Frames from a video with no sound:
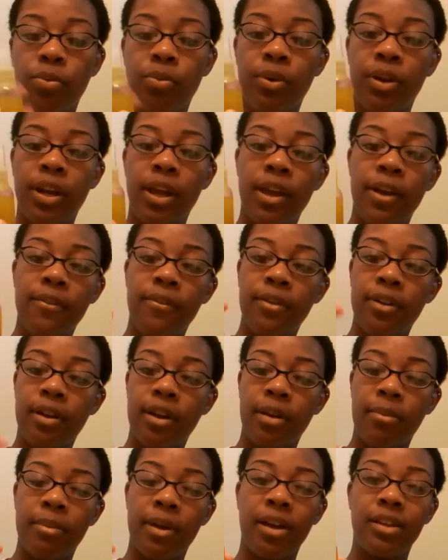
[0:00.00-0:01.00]
whatever
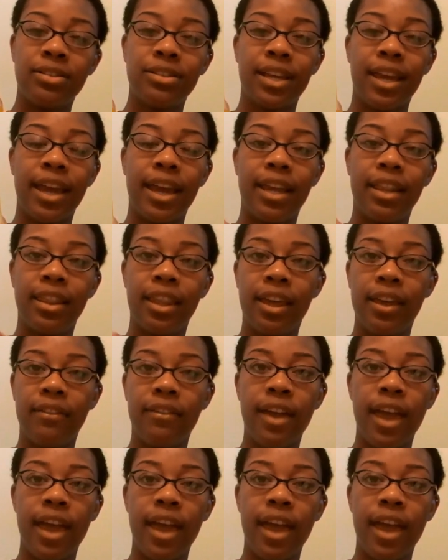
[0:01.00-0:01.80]
amount I had left,